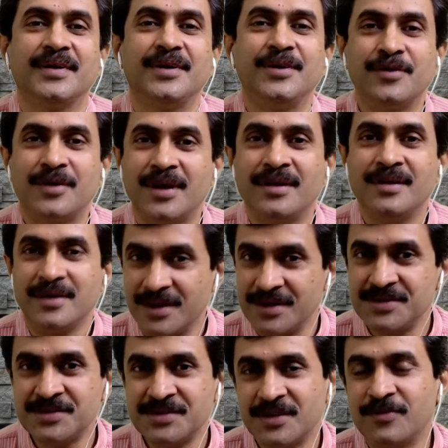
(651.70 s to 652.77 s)
You can
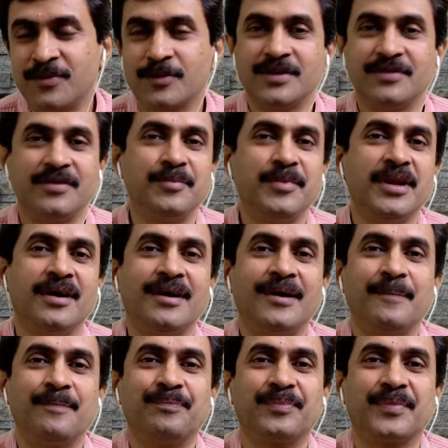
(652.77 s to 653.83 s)
register for the
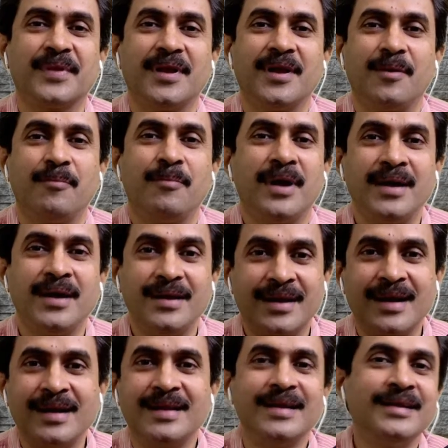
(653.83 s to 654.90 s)
webinar by
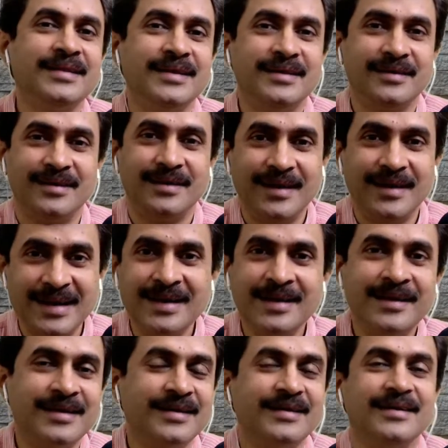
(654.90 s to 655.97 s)
clicking the
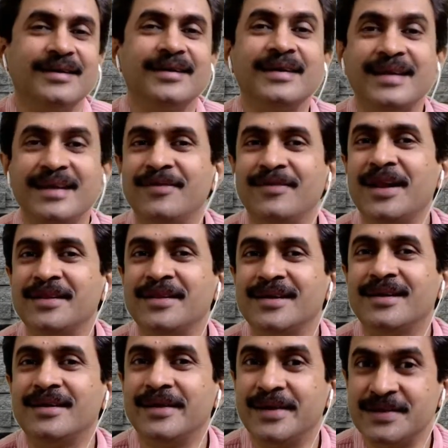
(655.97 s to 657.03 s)
link given in
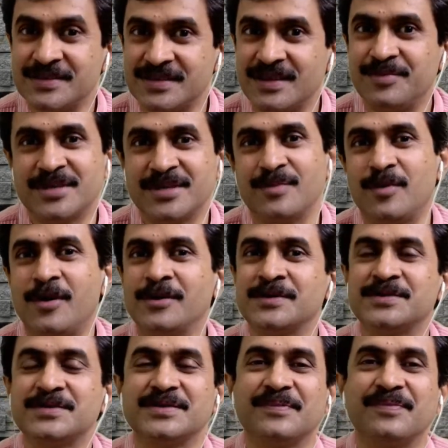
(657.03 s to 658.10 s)
the description
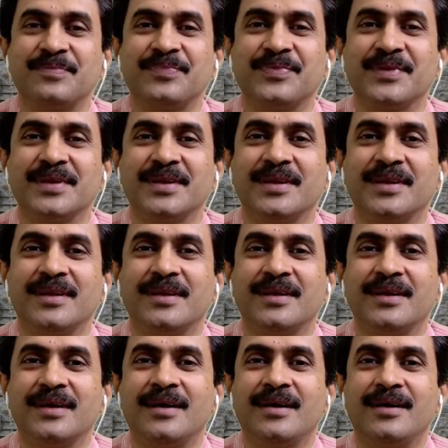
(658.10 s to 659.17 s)
box.
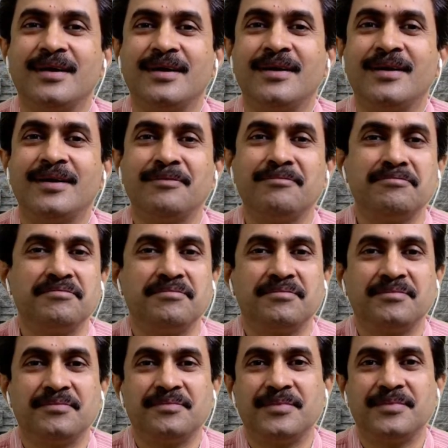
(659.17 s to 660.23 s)

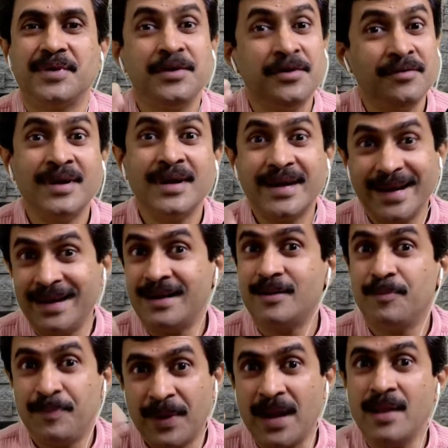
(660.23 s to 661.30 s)
You will
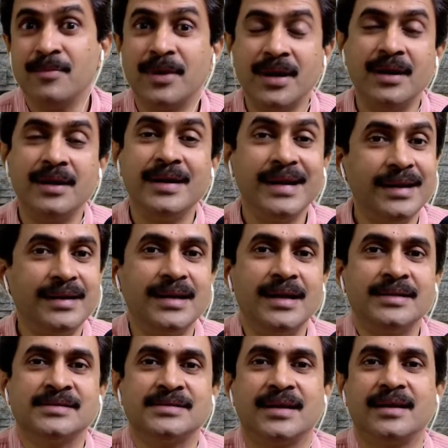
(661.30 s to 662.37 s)
get primary
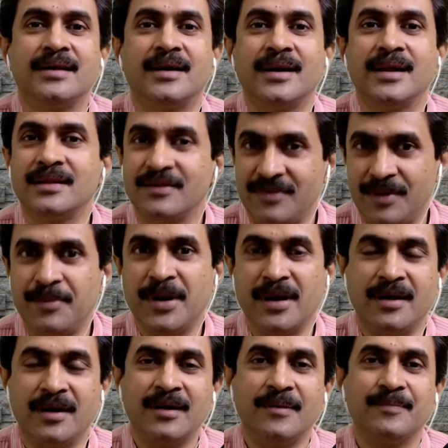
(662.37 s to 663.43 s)
details regarding the
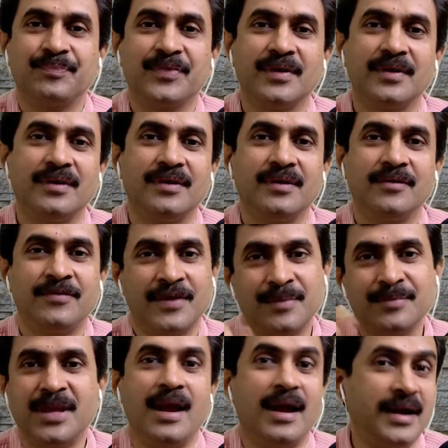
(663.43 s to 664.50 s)
webinar
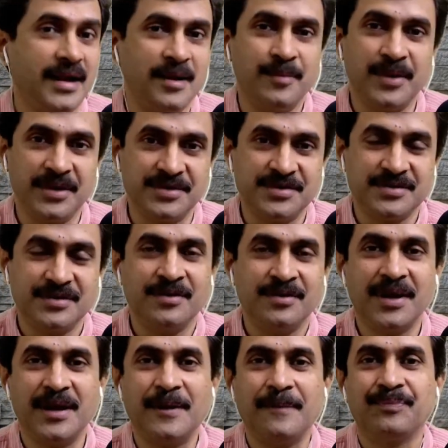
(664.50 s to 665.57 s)
from the landing page.
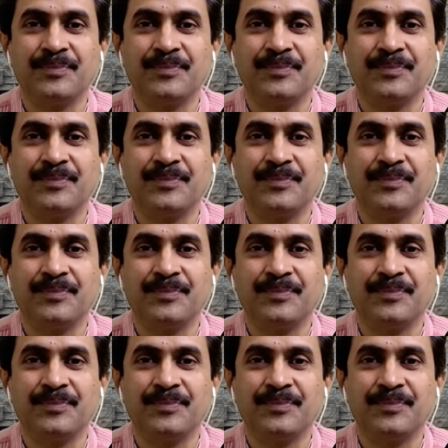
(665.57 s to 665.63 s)
Okay.